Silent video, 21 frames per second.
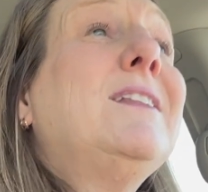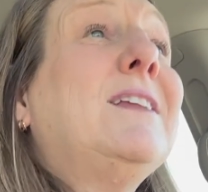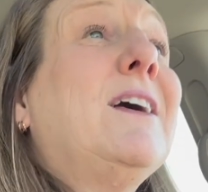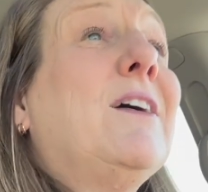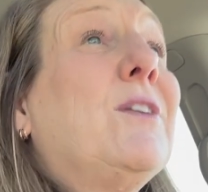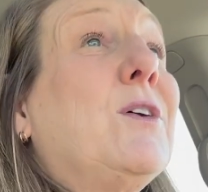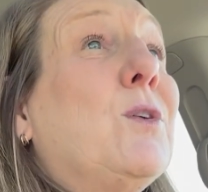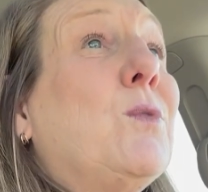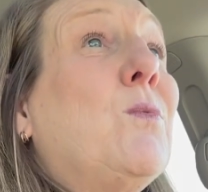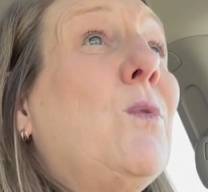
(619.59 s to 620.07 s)

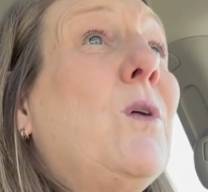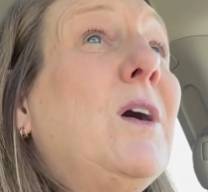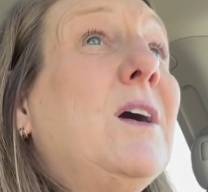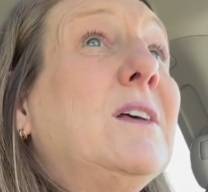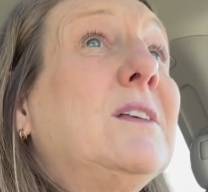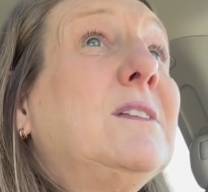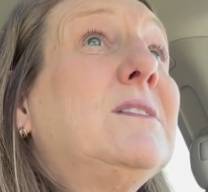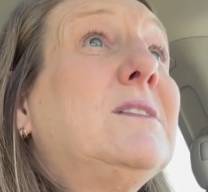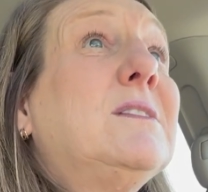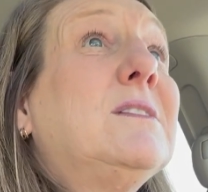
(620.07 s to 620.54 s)
Now there
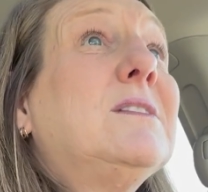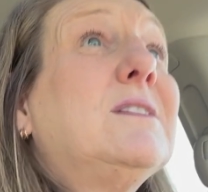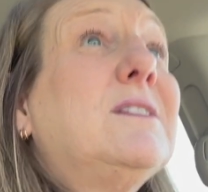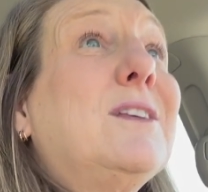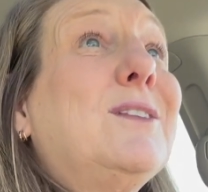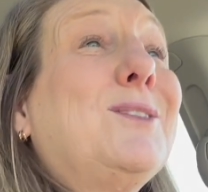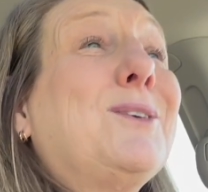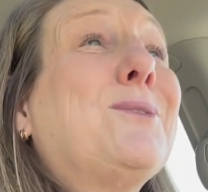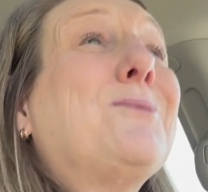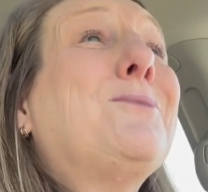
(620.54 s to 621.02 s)
was
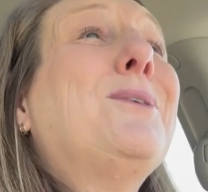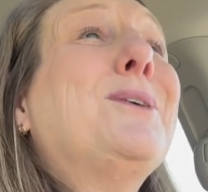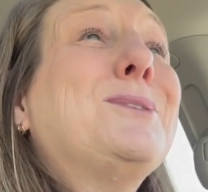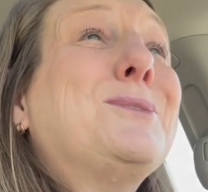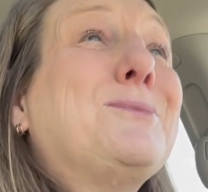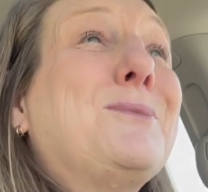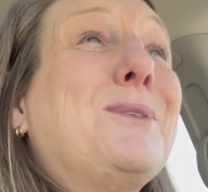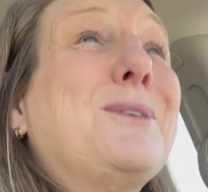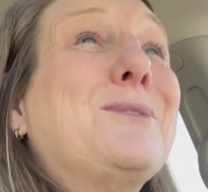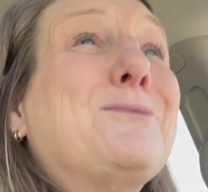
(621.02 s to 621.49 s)

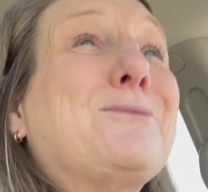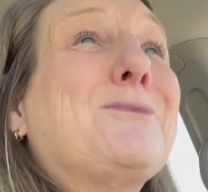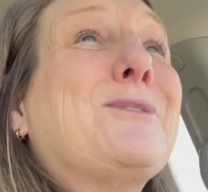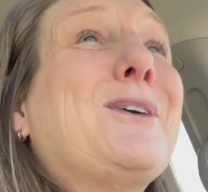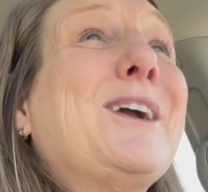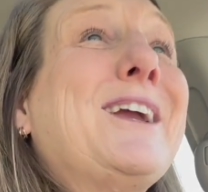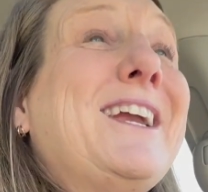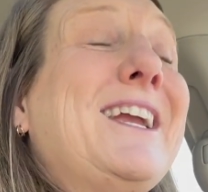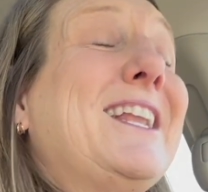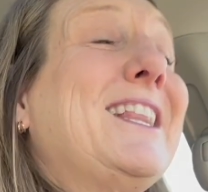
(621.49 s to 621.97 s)
one
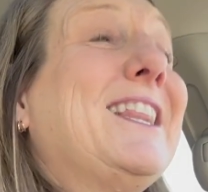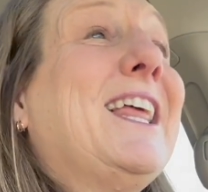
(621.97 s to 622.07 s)
right,